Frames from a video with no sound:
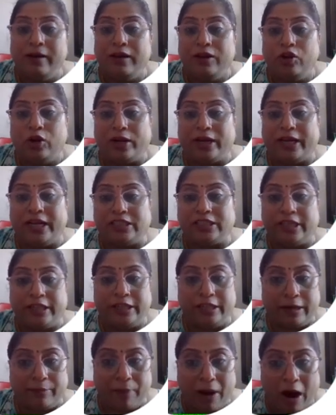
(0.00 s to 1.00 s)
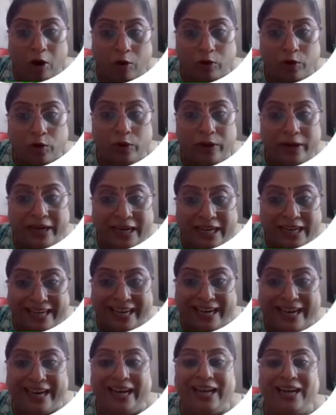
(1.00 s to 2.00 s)
You're teaching them how to
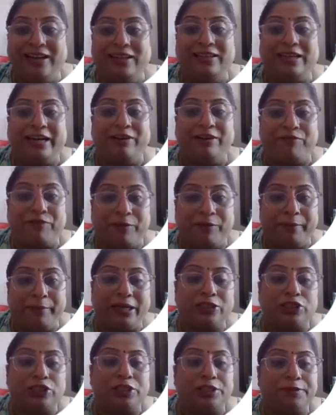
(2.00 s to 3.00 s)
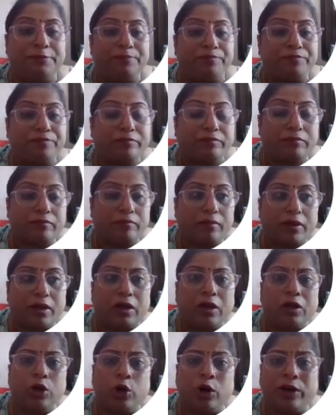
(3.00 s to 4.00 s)
detail the information.
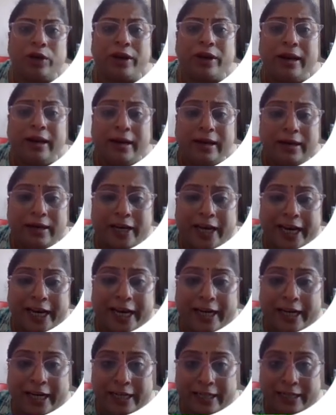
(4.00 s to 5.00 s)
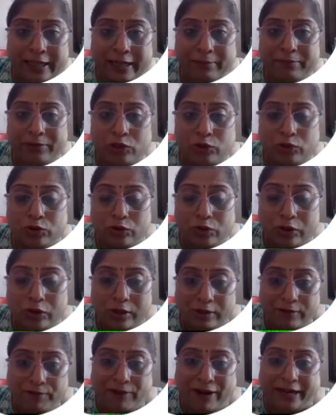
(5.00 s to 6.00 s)
You're training them to
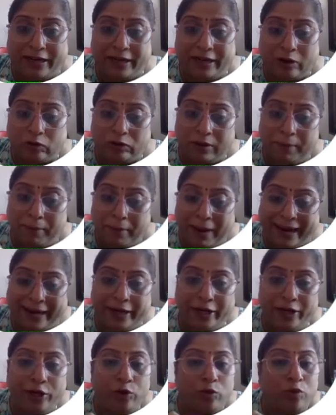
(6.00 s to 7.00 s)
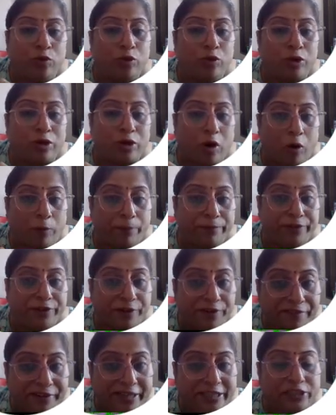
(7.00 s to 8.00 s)
find out the minute
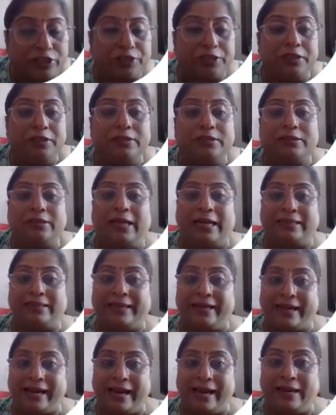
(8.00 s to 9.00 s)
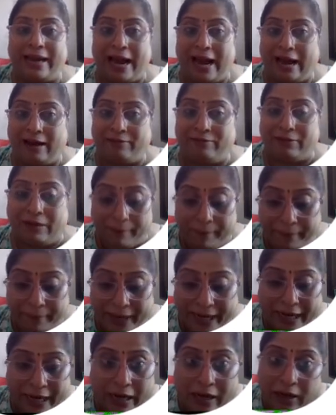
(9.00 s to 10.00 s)
observations that they can have,
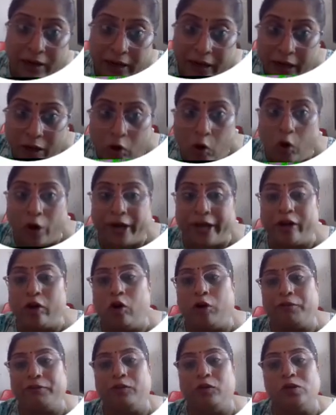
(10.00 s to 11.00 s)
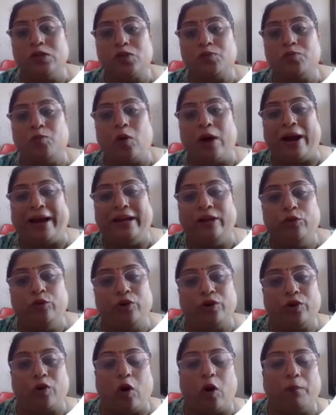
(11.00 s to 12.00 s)
making a recording of those
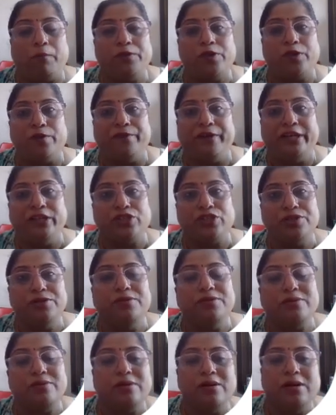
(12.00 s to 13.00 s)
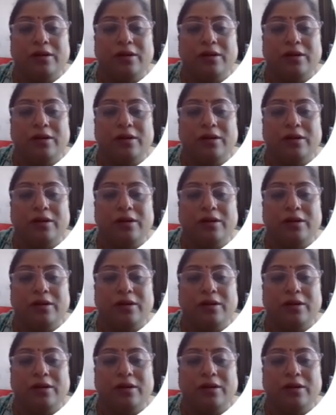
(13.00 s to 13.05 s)
minute observations.